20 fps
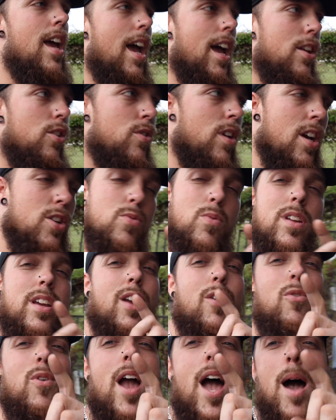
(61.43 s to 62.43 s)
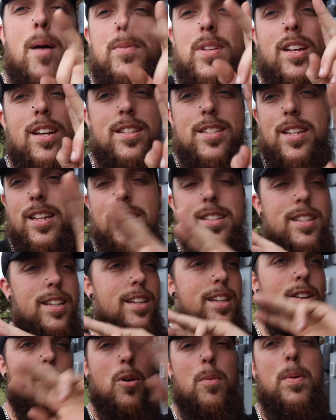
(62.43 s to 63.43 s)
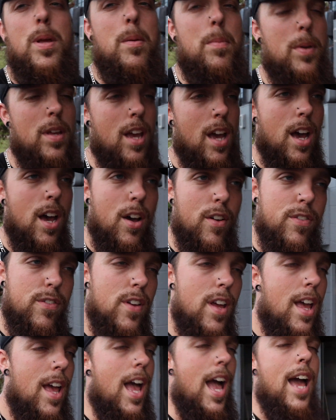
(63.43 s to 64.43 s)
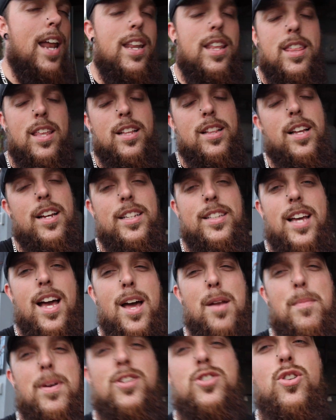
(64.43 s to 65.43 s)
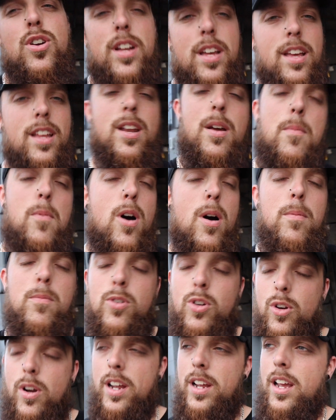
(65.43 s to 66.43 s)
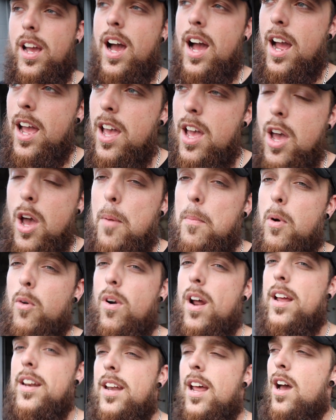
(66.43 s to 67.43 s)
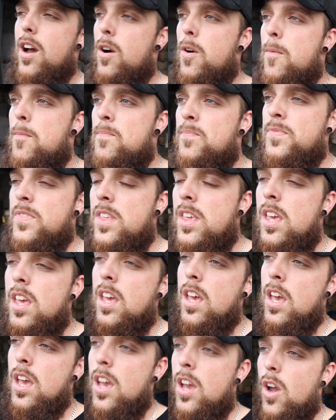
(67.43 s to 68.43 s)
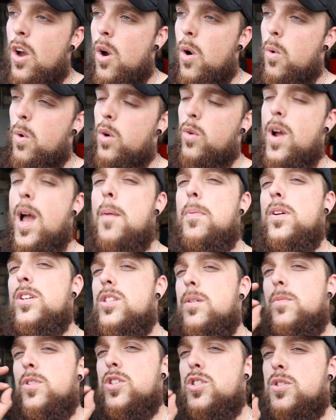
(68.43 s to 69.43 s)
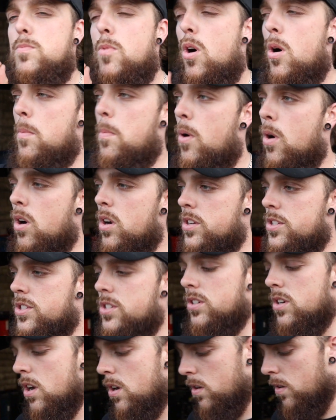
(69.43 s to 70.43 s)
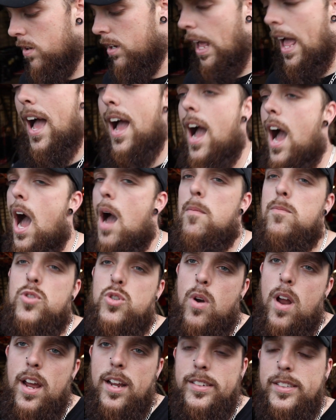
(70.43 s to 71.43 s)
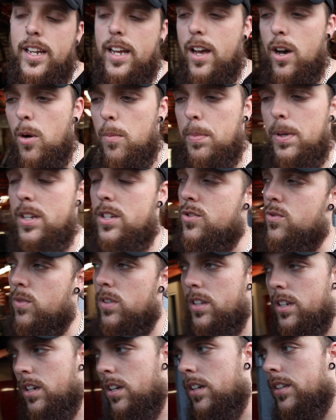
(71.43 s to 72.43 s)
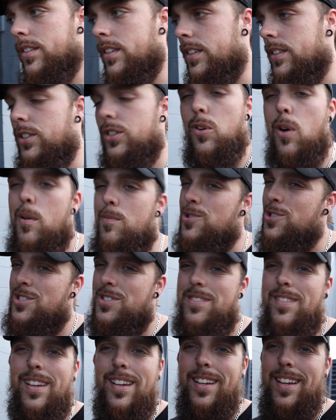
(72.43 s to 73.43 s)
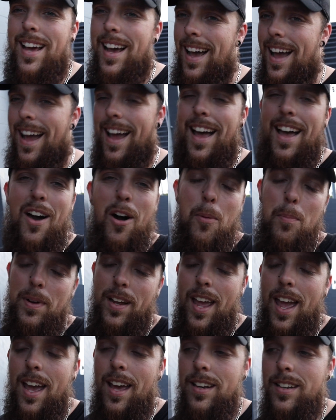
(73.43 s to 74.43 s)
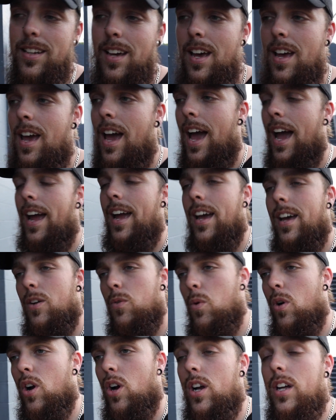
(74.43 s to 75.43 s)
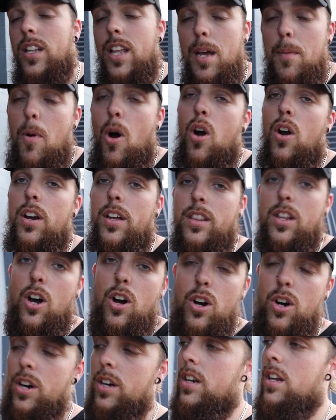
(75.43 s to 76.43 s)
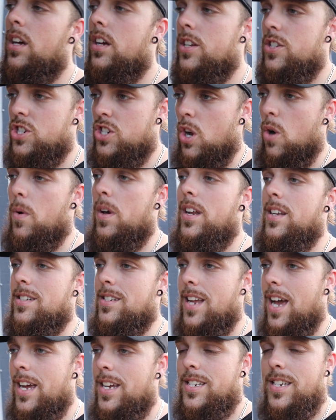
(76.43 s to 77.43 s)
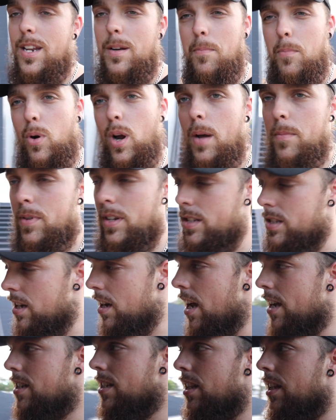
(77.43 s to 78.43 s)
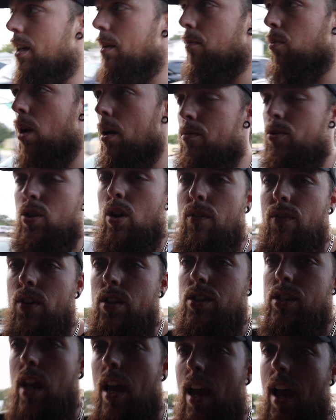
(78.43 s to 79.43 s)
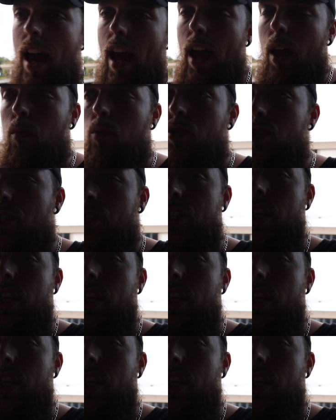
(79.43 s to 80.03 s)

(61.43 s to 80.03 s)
and you guys want to get wrapped, tinted, or PPF, anything like that, make sure to hit him up. Great guy. But right now, we're wrapping some of the small parts. You know, I'm trying to help. He's really good at this, so I'm just a helping hand. And we're clay barring the hood so it is nice and prepped. It's a nice clean prep surface, and we're just